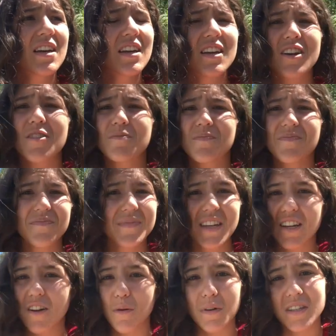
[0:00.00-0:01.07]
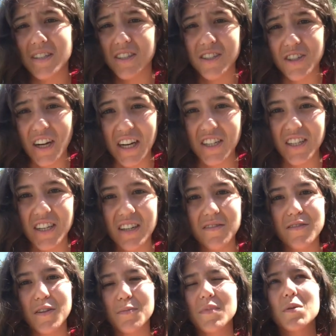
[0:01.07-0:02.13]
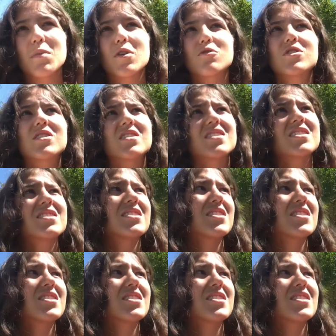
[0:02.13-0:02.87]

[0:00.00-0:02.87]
it always is changing from the motions